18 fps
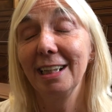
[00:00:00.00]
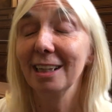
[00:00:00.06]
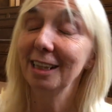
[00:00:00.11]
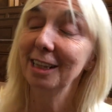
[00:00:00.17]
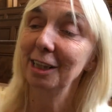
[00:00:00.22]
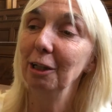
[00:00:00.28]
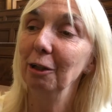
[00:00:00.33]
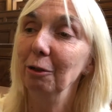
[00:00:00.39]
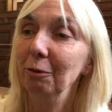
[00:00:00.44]

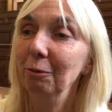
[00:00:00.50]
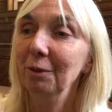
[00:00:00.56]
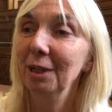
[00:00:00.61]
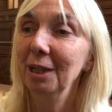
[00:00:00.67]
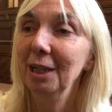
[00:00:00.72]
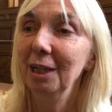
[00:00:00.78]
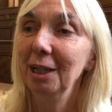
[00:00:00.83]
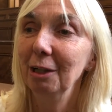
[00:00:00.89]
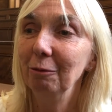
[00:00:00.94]
So
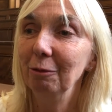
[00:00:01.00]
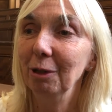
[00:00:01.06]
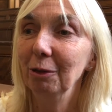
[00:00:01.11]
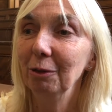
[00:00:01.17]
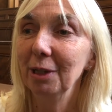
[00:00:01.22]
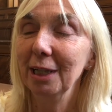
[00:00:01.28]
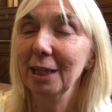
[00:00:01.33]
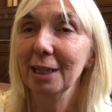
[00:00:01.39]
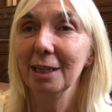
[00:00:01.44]
we're
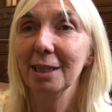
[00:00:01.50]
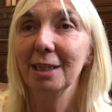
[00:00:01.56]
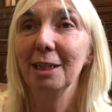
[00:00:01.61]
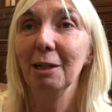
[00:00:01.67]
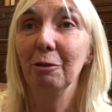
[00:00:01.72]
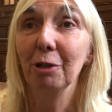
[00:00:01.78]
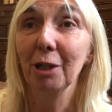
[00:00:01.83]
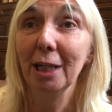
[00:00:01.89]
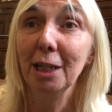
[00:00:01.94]
looking at
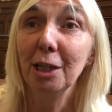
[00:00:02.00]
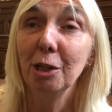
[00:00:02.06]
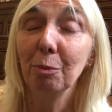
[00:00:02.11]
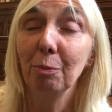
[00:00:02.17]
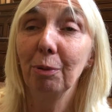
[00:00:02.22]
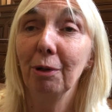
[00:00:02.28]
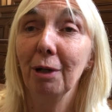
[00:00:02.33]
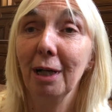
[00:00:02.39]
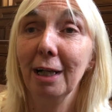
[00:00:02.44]
social
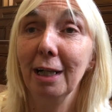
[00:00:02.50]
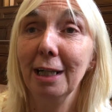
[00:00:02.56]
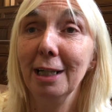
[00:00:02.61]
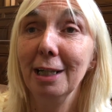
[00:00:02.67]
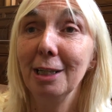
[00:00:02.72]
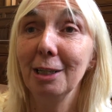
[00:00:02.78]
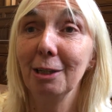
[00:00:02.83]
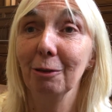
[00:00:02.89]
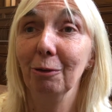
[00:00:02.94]

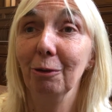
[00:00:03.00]
enterprise